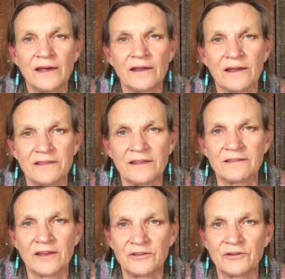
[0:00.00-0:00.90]
and I
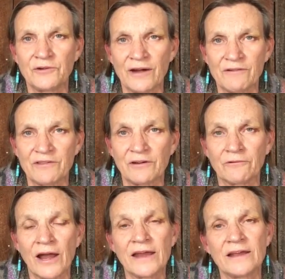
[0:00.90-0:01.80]
think they do everything
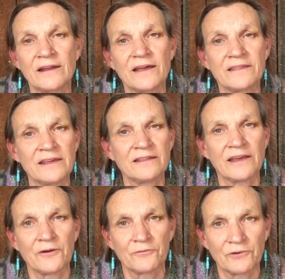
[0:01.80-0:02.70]
right, and I think
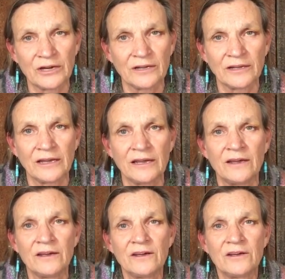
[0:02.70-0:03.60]
they really